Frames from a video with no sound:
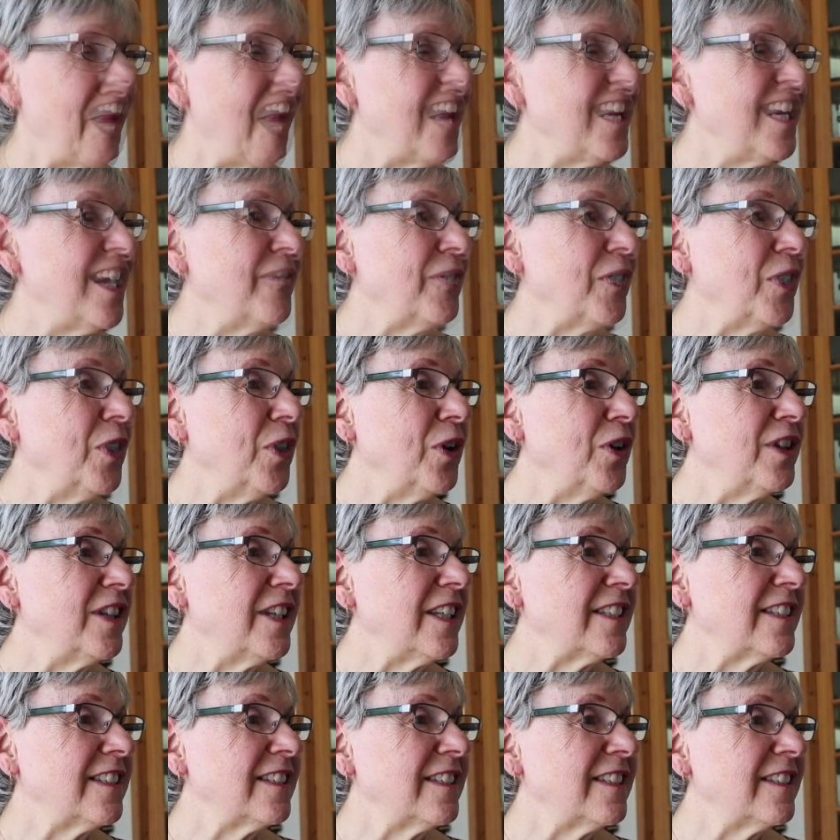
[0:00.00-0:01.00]
I never
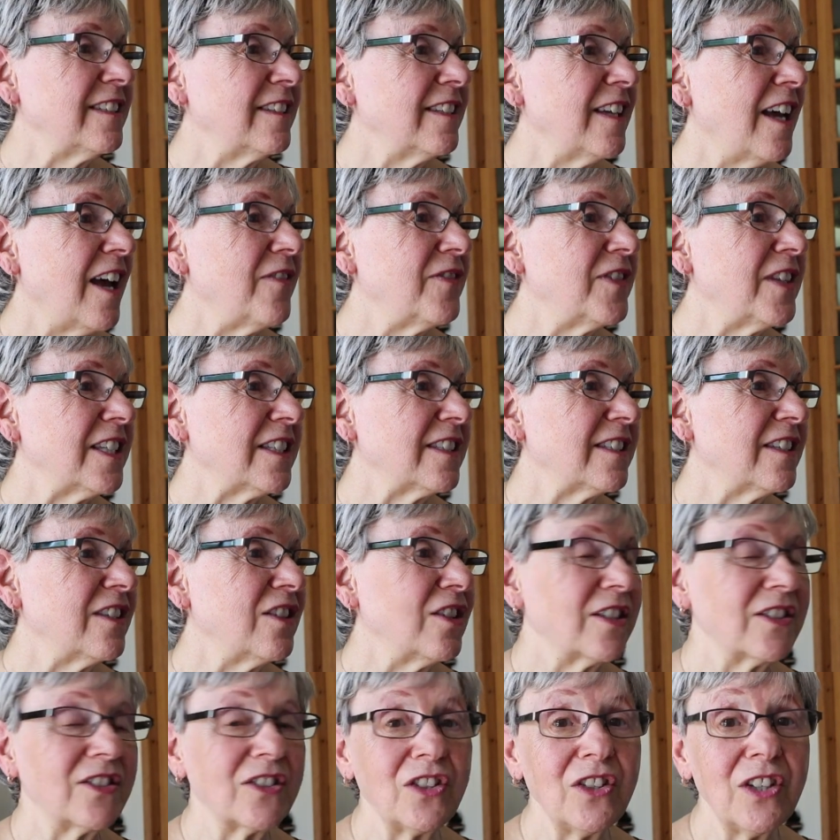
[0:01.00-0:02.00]
heard this of this.
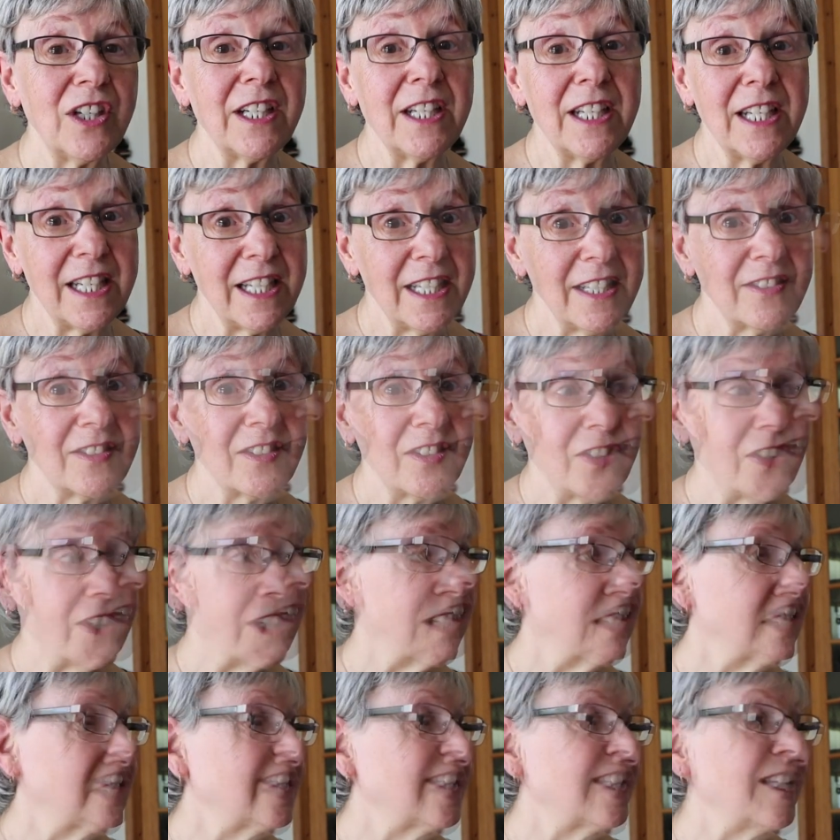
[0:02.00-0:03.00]
Looks good. It is
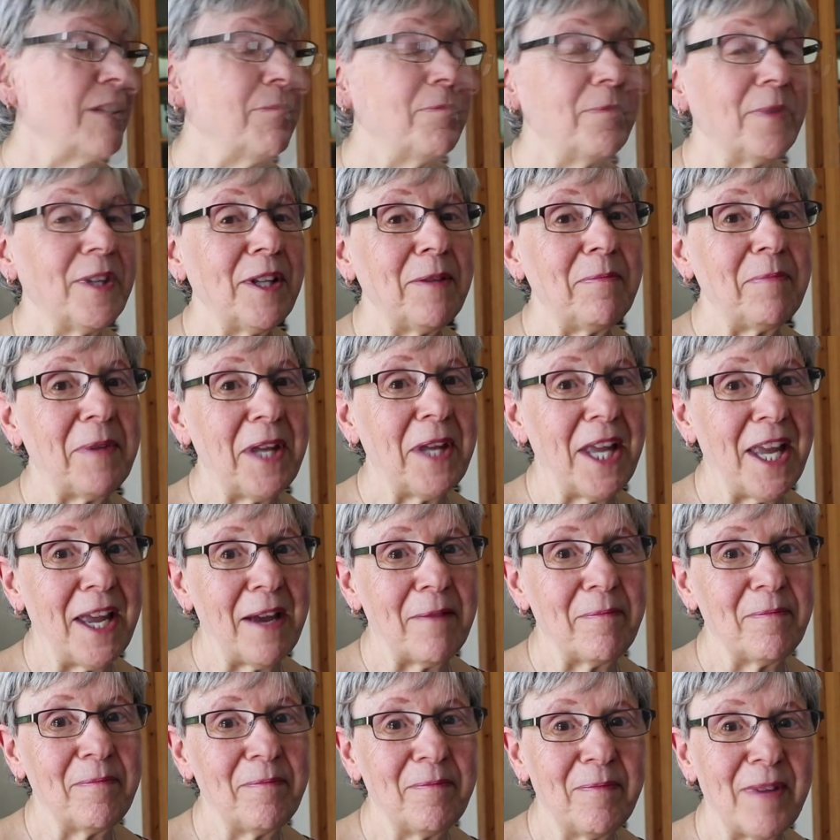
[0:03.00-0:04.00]
good. Simply
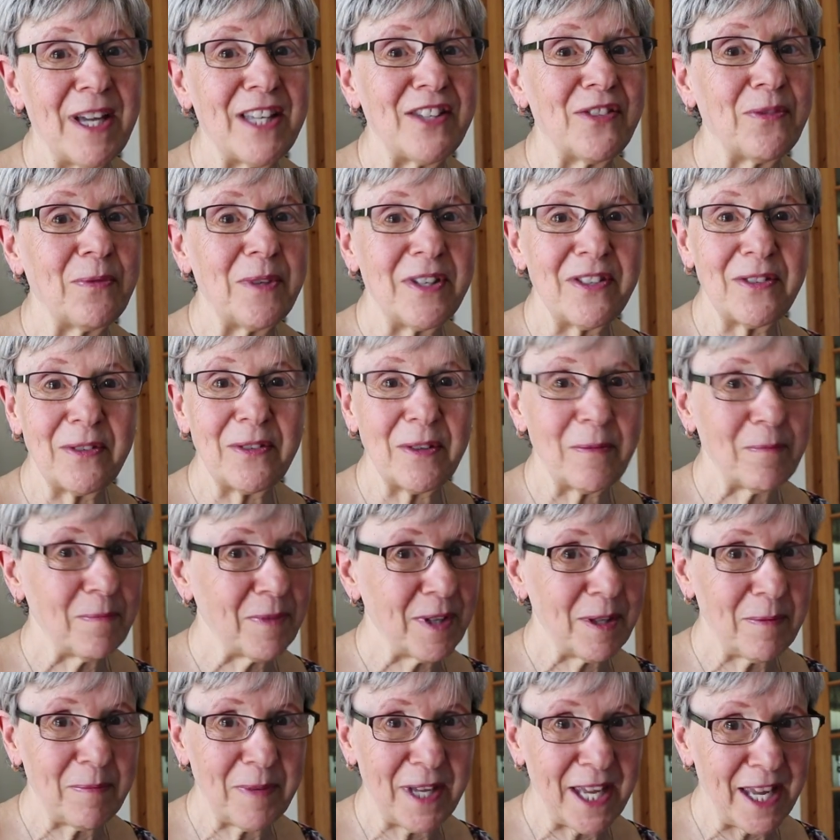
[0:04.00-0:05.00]
Pam, my sweet
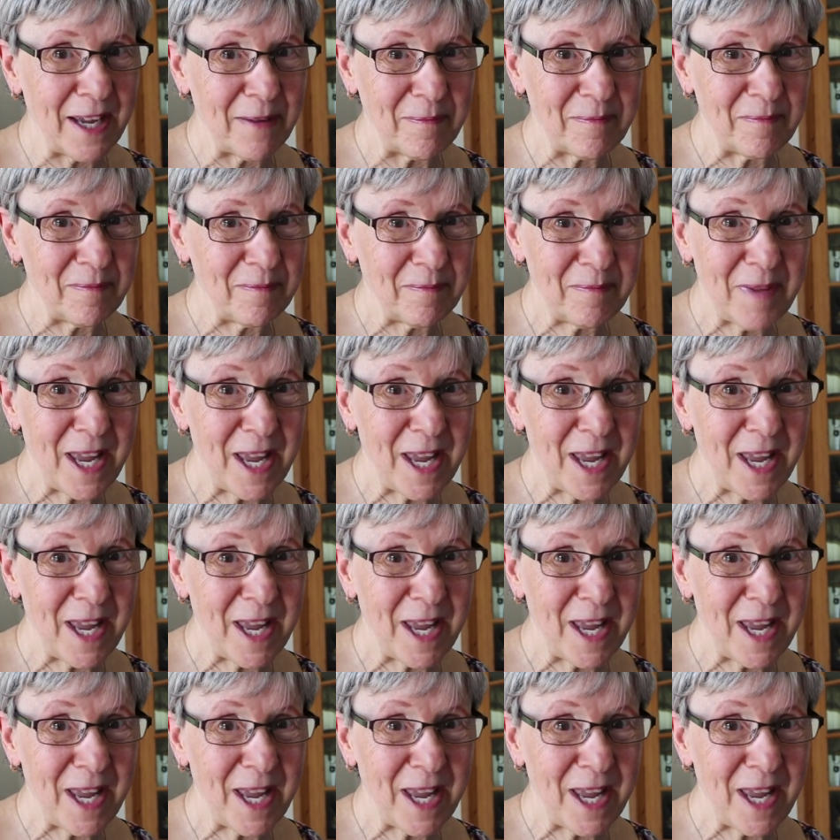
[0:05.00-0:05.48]
Simply Pam.